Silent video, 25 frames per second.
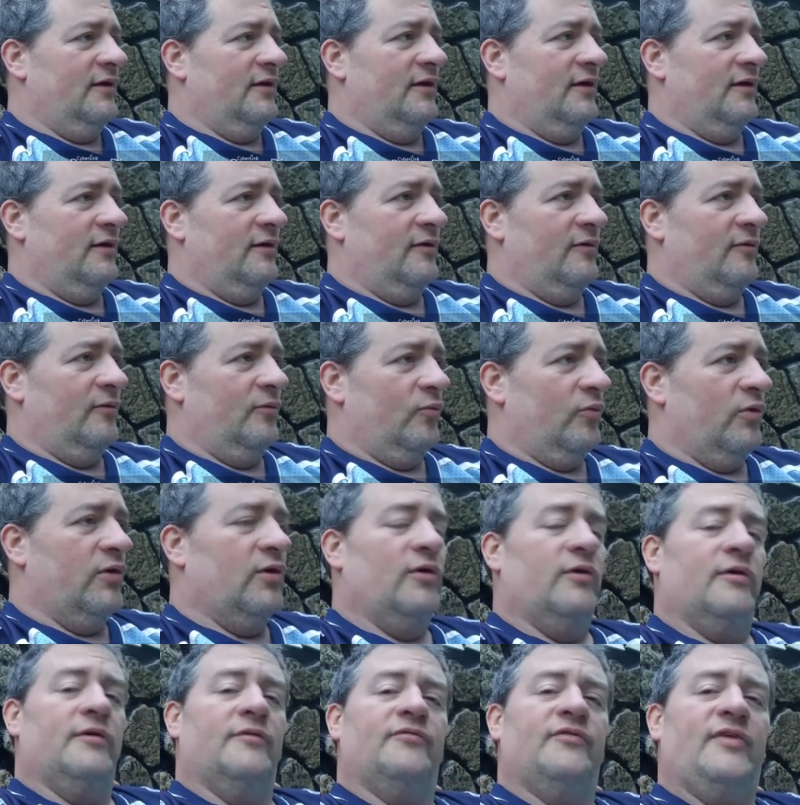uh,
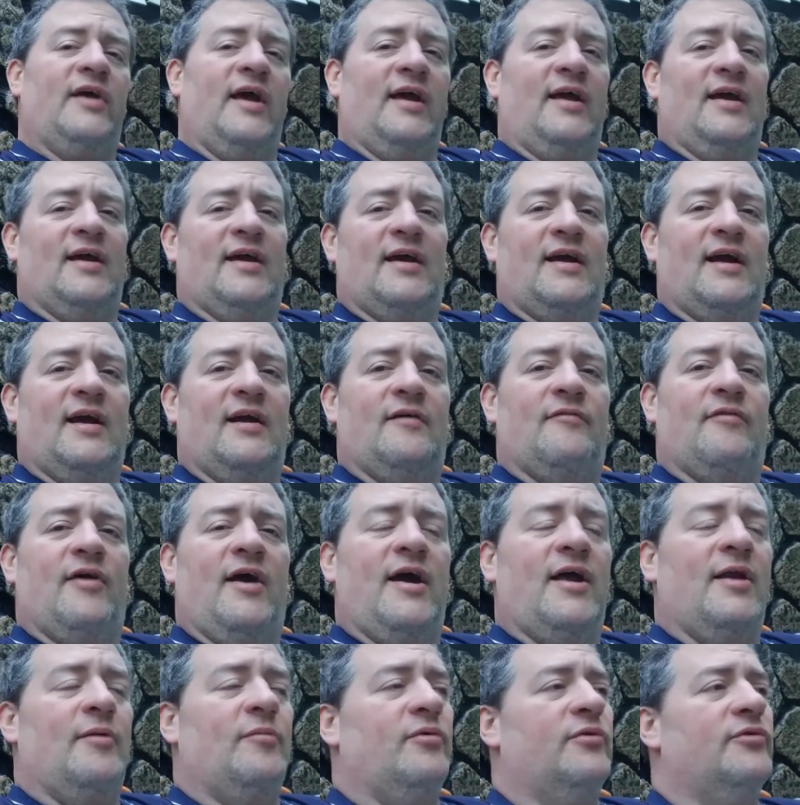world of taking care of
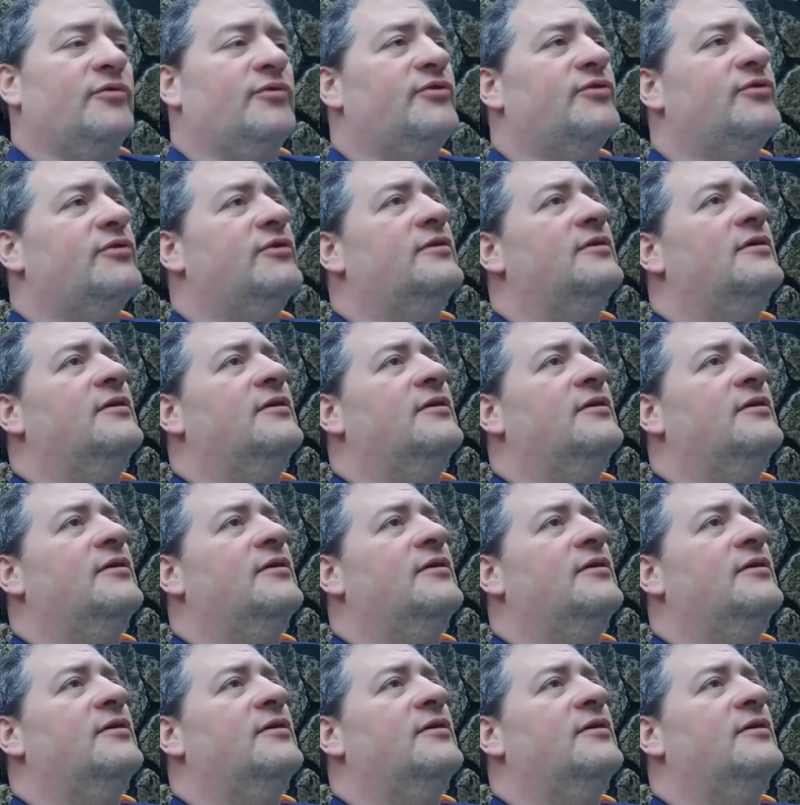animals.